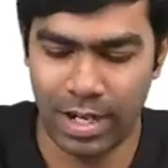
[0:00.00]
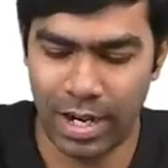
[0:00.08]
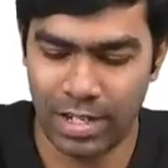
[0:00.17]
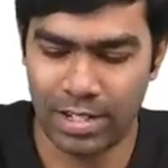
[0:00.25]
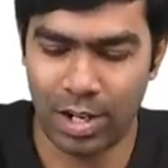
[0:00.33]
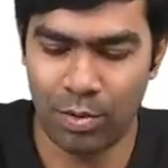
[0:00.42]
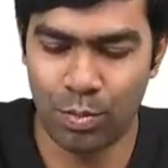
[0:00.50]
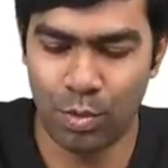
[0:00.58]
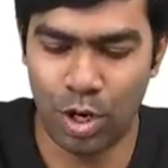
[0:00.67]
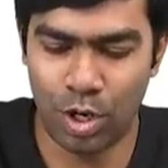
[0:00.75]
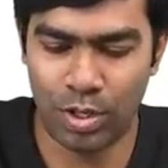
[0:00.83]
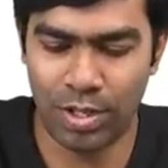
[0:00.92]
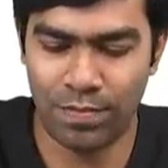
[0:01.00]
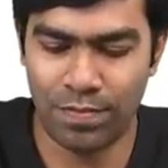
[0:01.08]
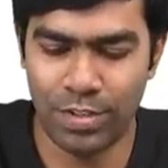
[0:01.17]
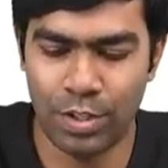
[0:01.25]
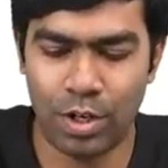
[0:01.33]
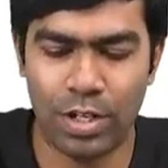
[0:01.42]
let us now move on to the
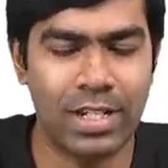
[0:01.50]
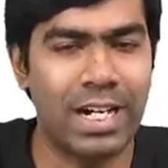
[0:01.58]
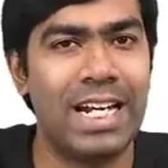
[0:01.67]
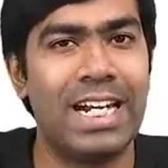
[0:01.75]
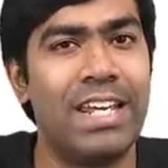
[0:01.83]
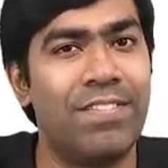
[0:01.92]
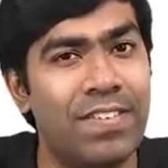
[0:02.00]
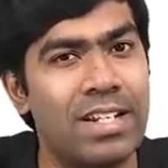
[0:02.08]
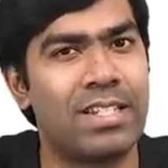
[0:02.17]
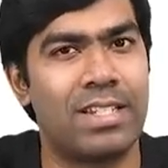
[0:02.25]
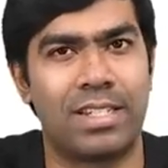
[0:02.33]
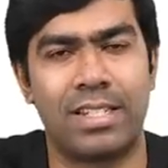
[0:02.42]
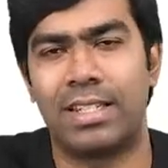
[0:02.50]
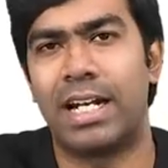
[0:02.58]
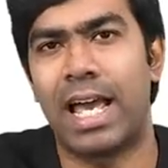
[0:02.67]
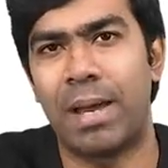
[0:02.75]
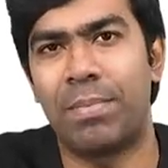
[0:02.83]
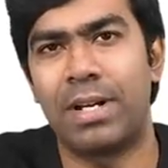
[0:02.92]
physiological defenses that
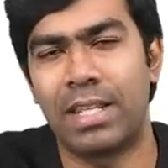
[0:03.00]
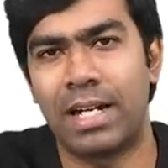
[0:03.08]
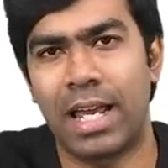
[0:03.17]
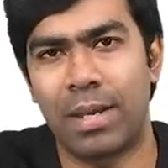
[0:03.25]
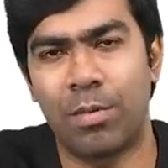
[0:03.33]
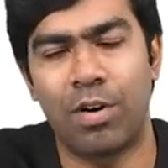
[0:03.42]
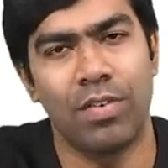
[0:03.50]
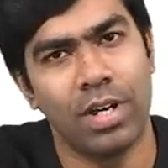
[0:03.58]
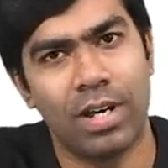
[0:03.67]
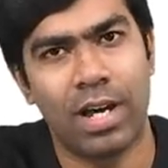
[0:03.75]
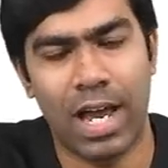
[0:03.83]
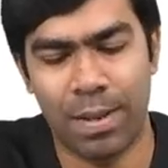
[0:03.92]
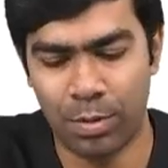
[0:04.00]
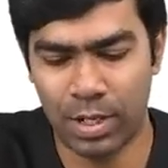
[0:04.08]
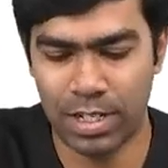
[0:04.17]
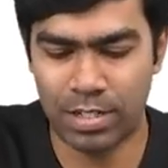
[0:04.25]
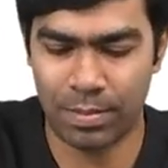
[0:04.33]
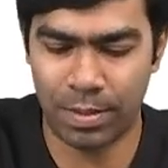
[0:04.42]
happen in the time of
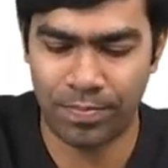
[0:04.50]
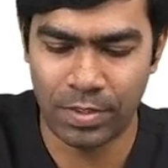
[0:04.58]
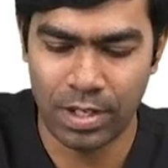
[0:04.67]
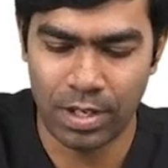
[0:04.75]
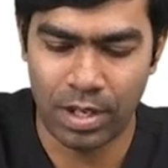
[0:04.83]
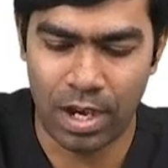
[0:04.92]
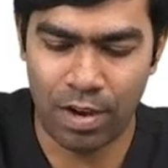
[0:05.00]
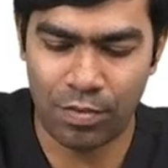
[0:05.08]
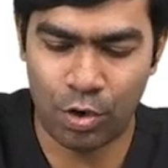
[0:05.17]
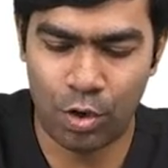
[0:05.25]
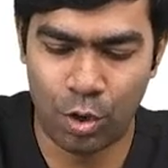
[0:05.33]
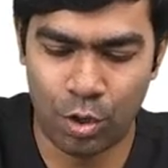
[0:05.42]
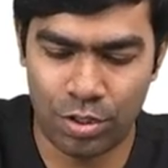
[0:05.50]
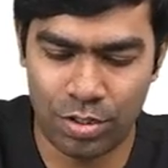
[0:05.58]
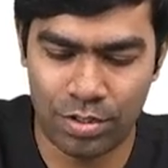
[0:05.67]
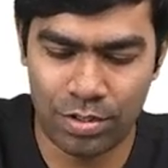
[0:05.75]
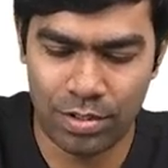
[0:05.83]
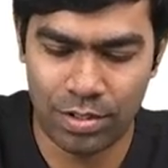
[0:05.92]
hypoglycemia. Of
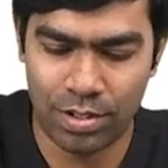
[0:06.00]
course,